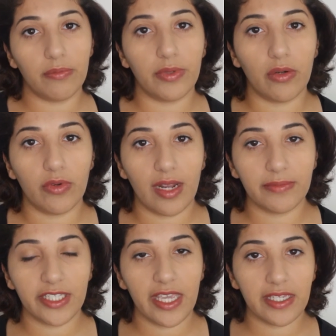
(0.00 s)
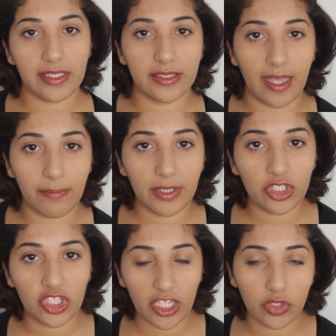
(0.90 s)
but what I'm saying is that be
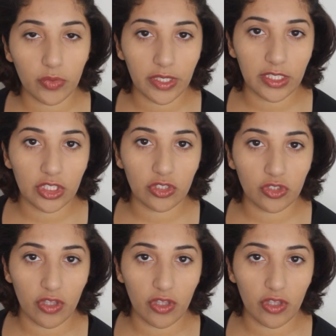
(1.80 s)
genuine